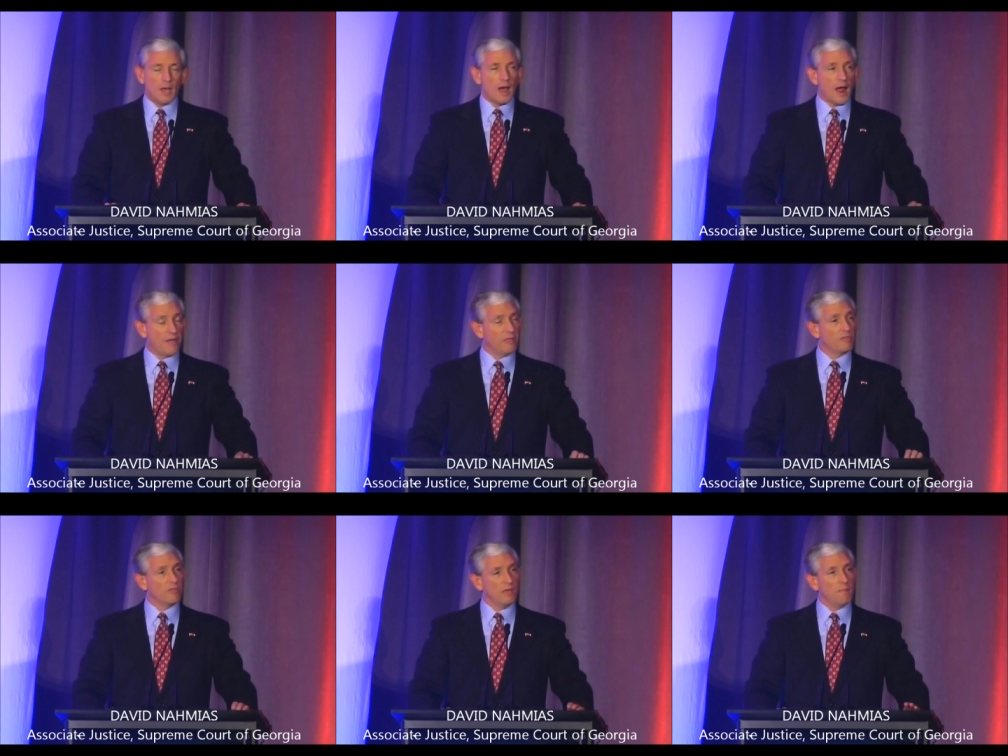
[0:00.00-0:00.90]
I think
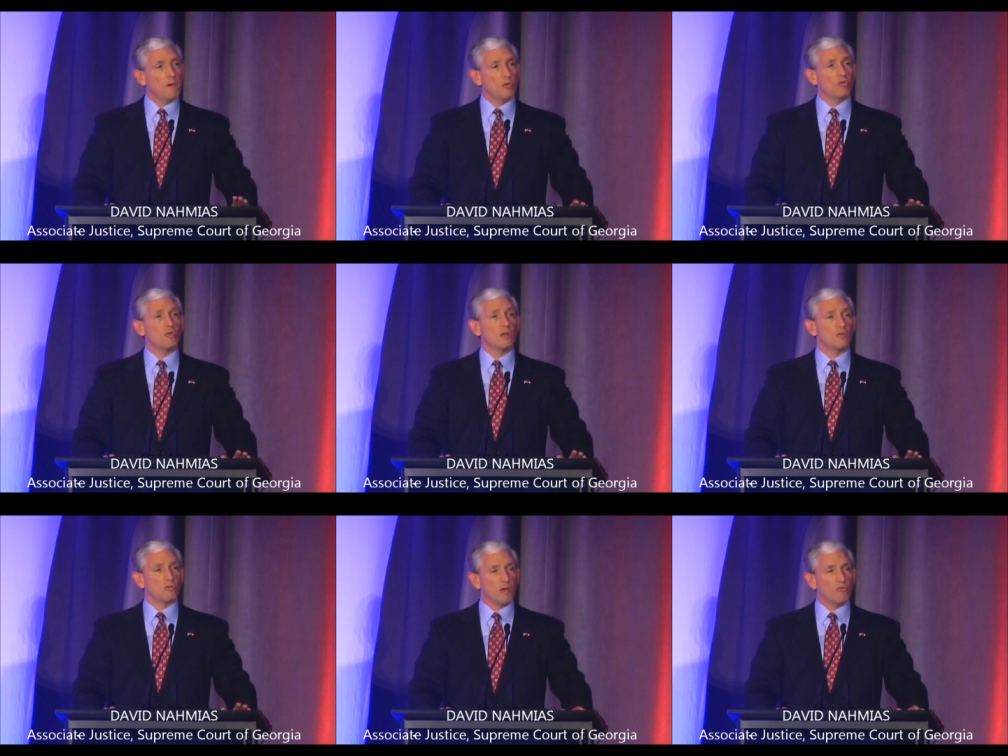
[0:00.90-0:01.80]
the most
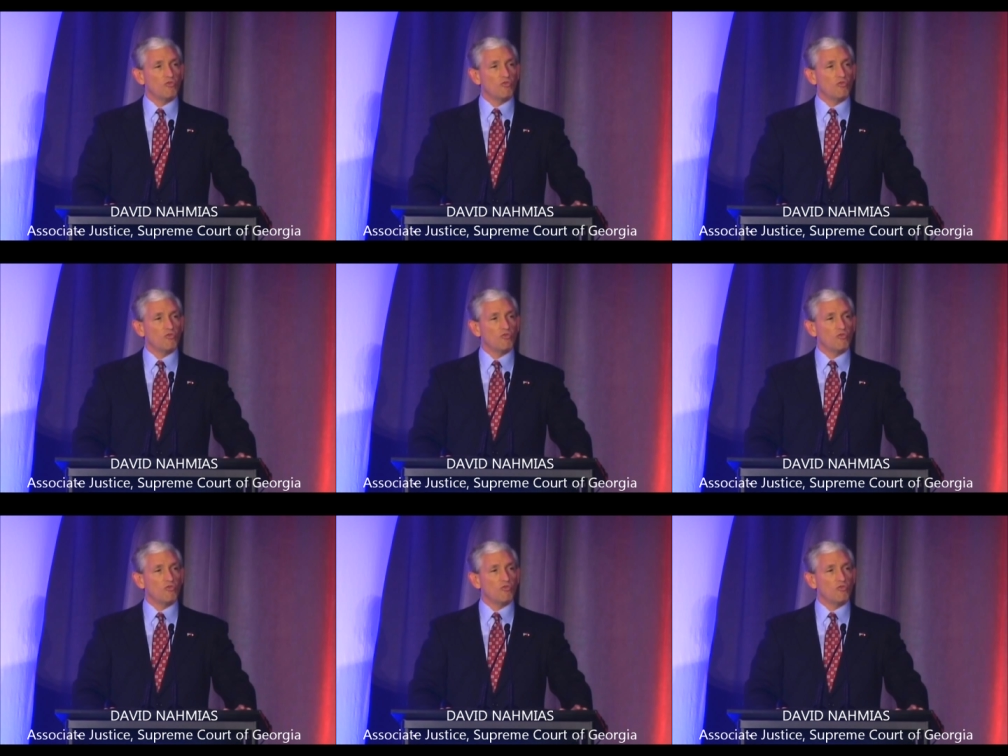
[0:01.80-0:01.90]
essential